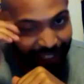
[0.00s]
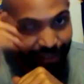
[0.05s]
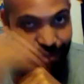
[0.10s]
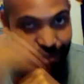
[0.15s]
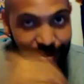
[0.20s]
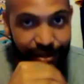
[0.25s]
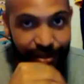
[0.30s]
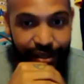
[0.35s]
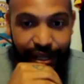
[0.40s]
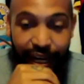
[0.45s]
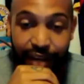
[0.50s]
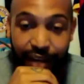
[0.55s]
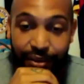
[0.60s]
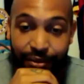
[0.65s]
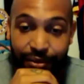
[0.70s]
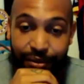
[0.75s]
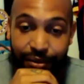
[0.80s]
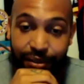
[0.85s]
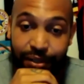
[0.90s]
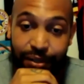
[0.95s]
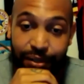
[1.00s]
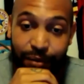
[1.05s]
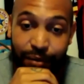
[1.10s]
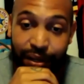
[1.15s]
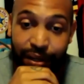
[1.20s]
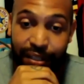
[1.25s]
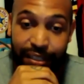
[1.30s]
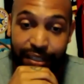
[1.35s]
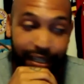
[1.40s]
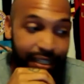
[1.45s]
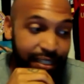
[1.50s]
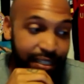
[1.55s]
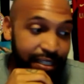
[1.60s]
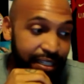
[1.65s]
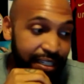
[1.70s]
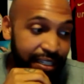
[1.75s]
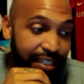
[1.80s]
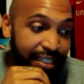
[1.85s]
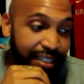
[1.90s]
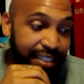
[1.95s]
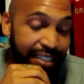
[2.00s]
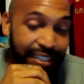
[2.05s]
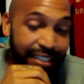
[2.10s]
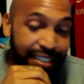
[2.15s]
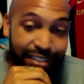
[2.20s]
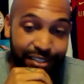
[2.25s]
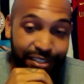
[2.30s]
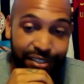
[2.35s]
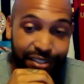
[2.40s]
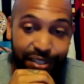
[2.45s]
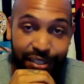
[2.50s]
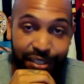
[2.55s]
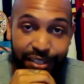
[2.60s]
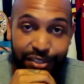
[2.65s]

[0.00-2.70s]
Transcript: the hook. I thought, no, well done. Just a